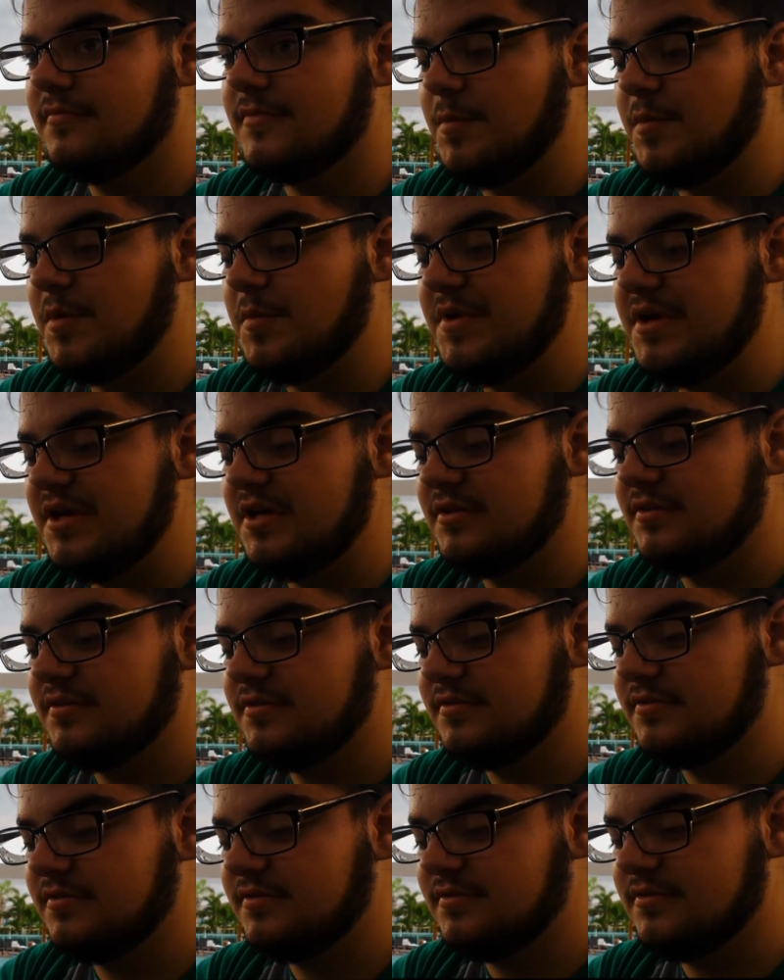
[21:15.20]
I'm gonna test
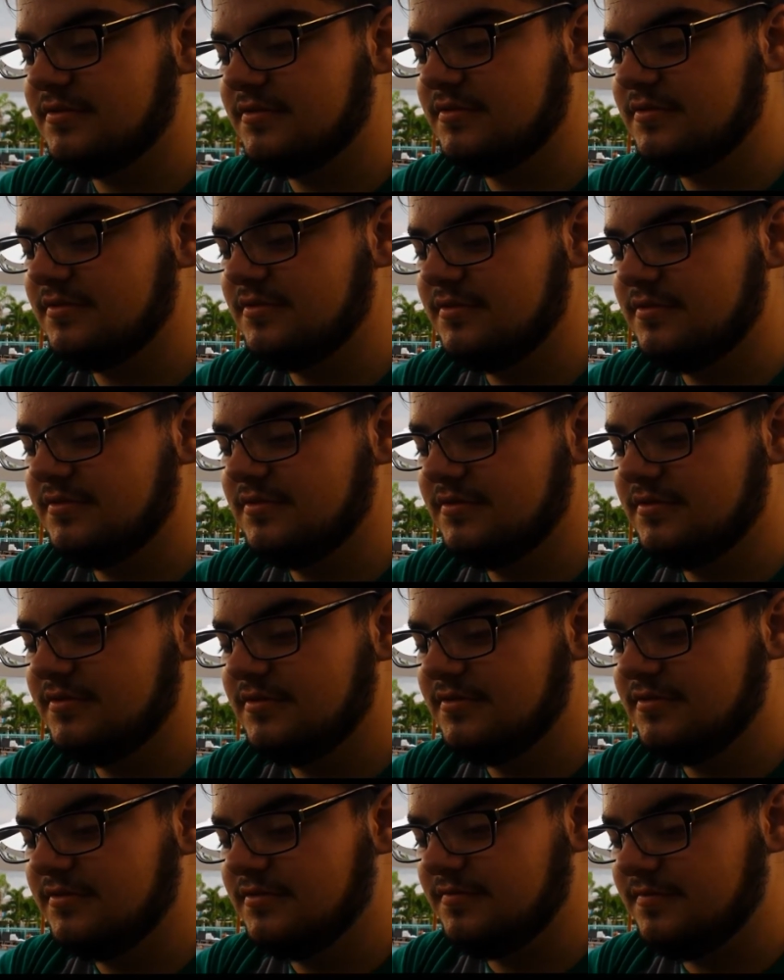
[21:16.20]
flush it
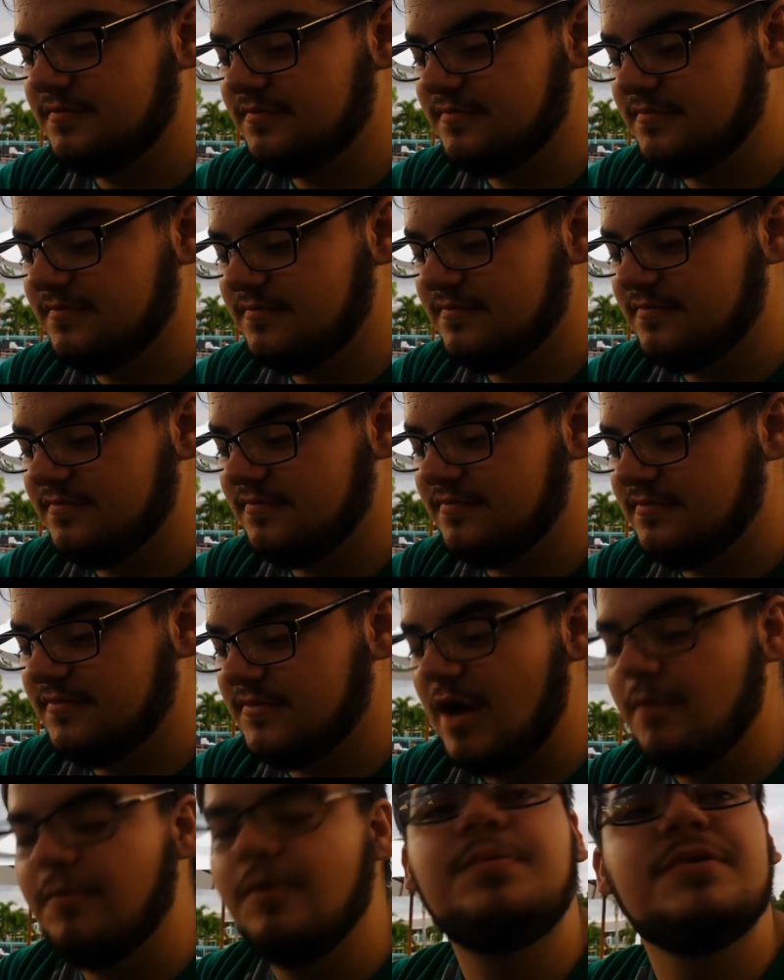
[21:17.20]
to make sure like it
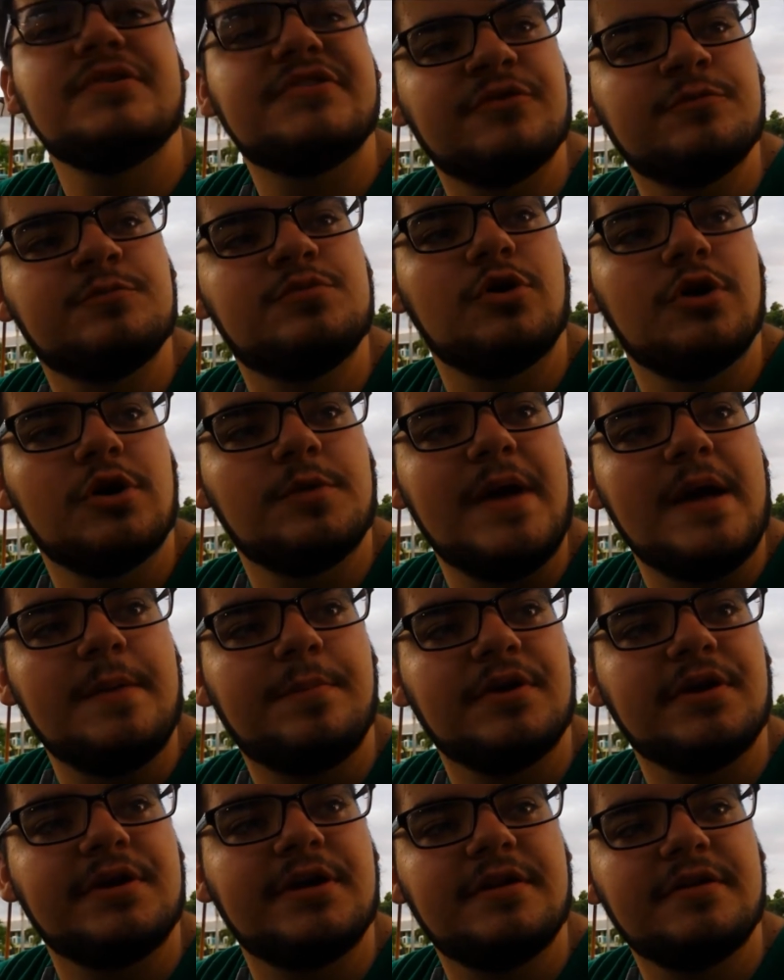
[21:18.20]
actually. I'm gonna put some toilet
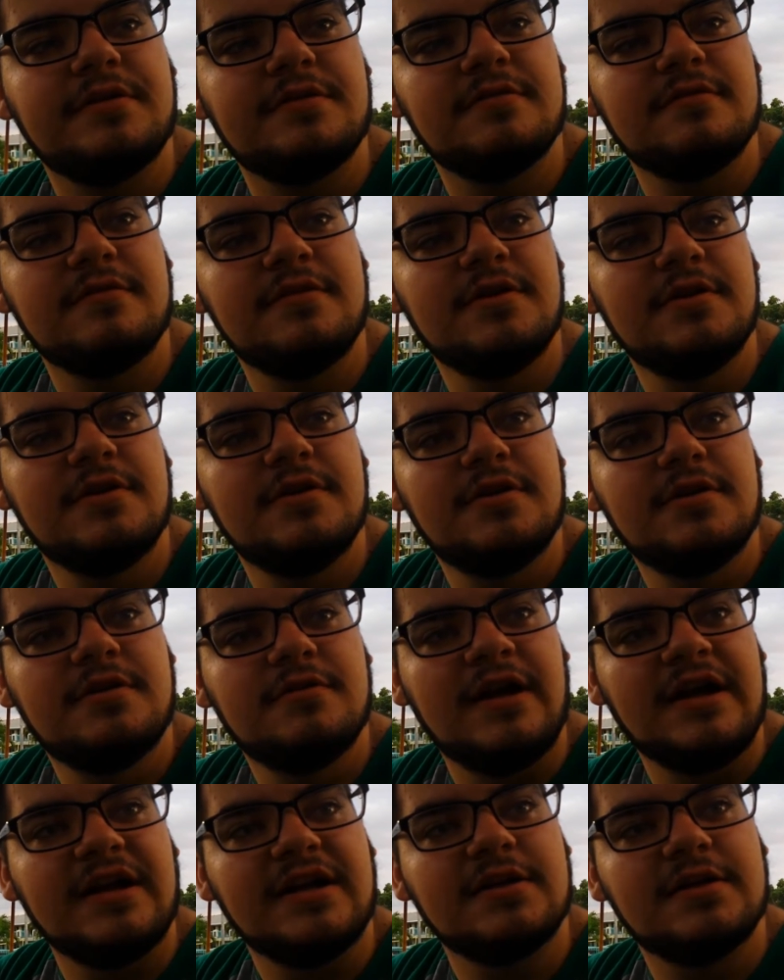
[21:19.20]
paper in it.
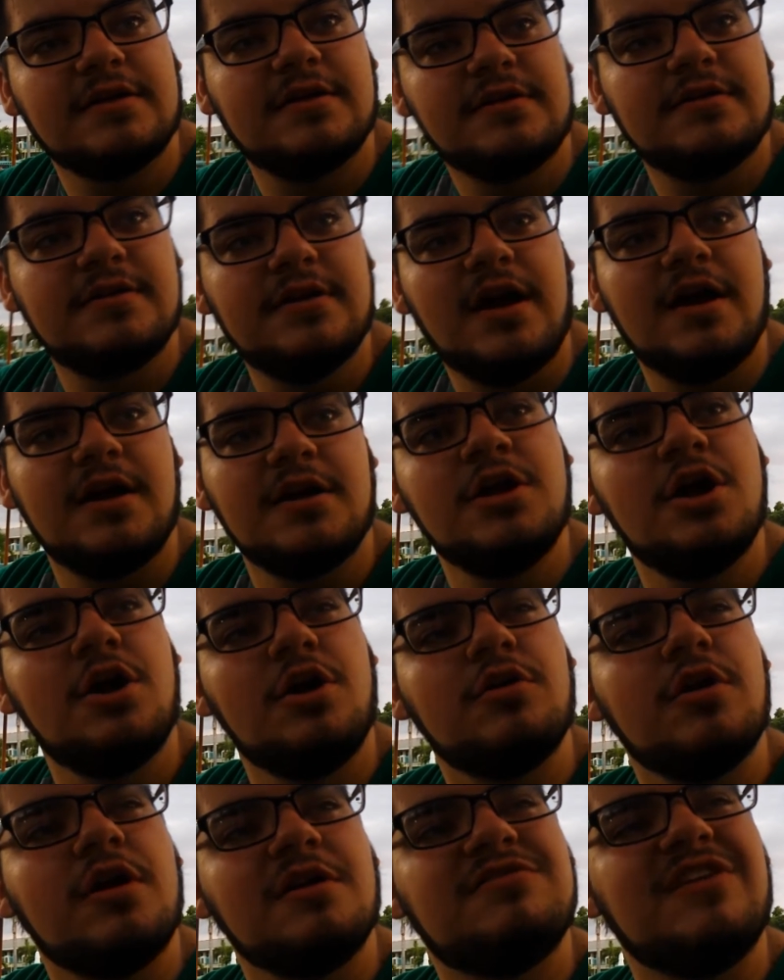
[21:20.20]
Like, okay. you
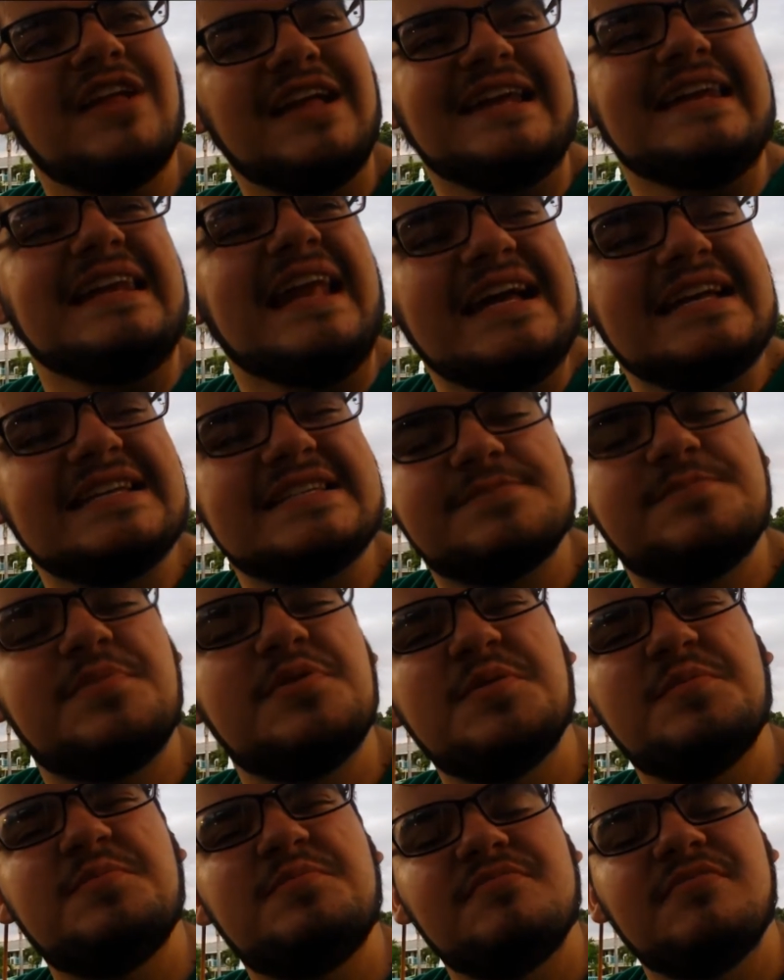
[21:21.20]
know, like, a nice
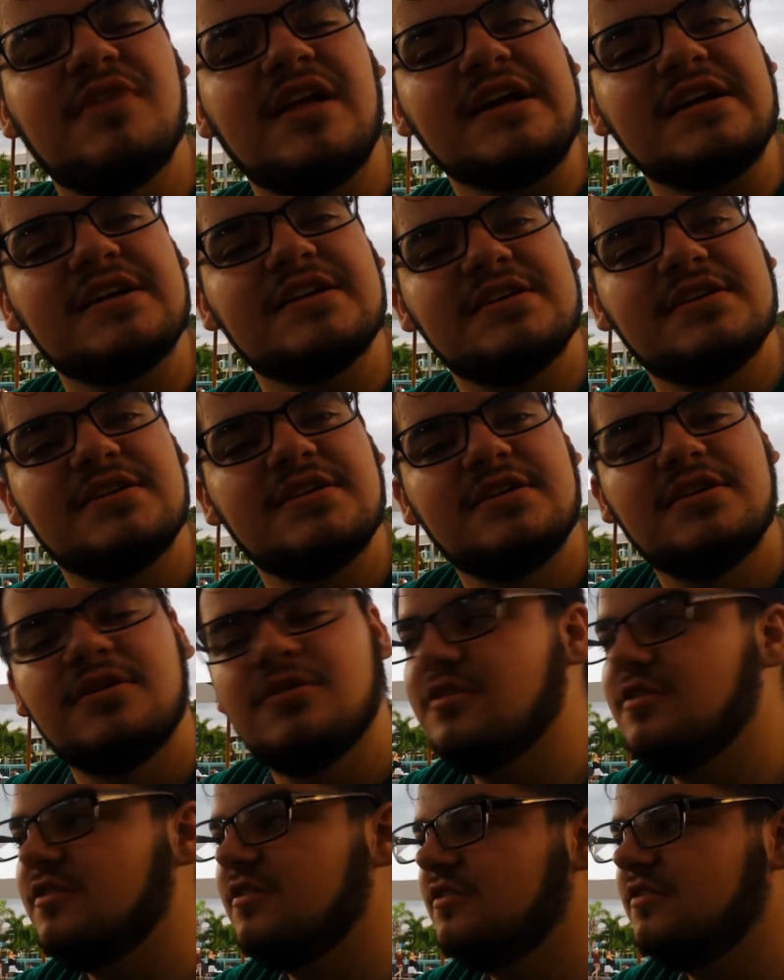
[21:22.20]
poop, like
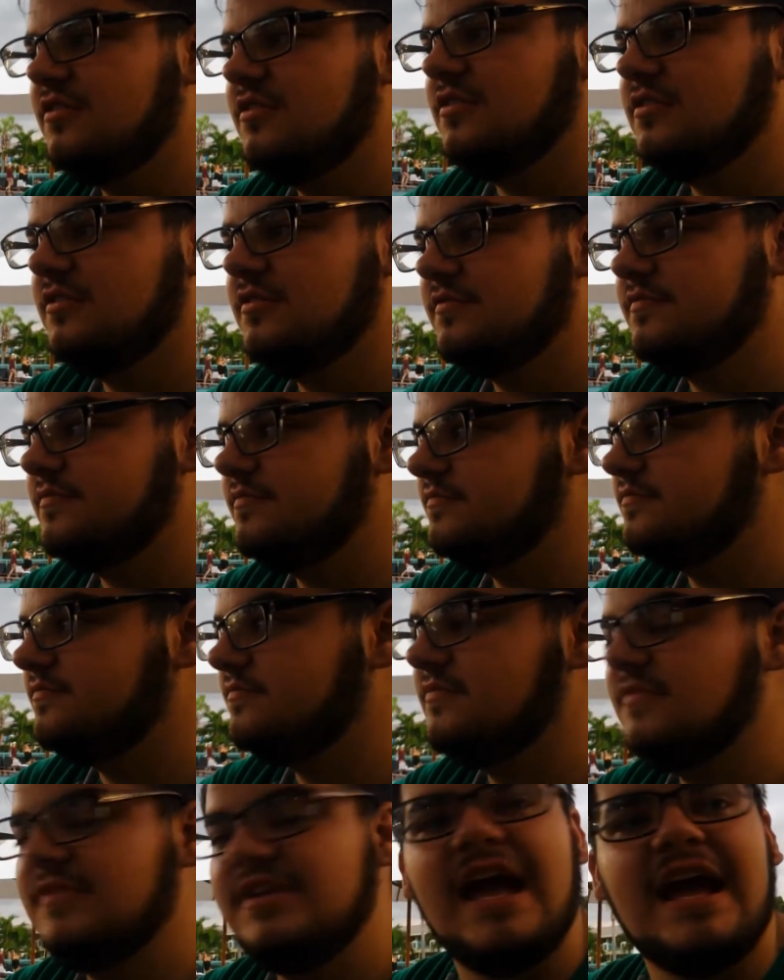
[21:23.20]
like a little fist of it.
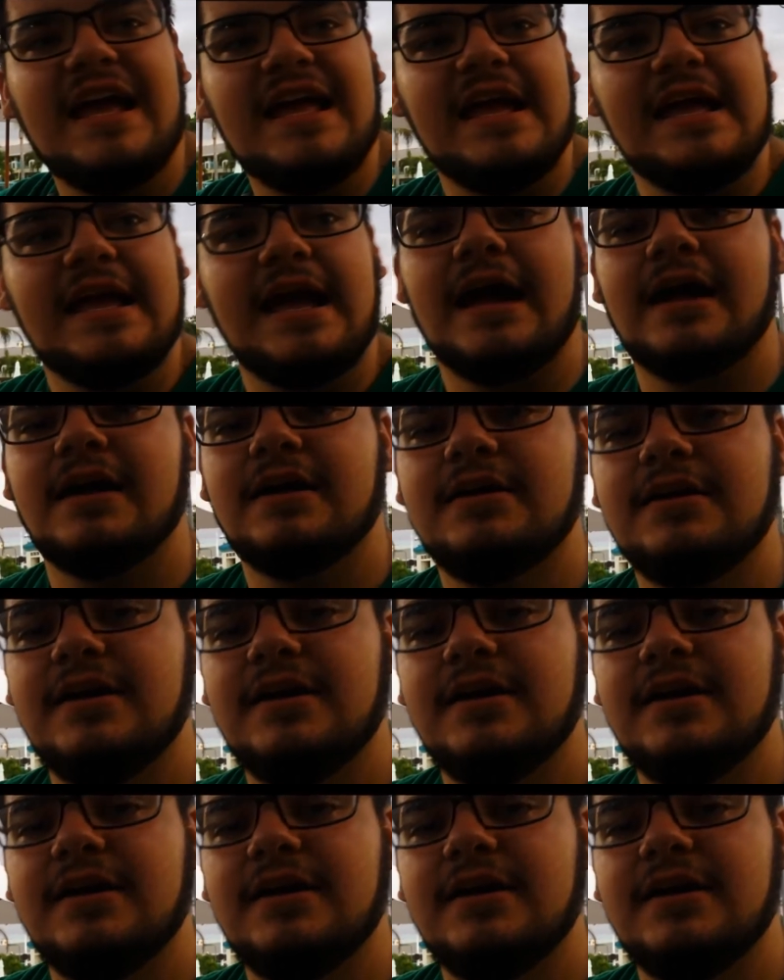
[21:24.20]
Yeah, yeah, yeah.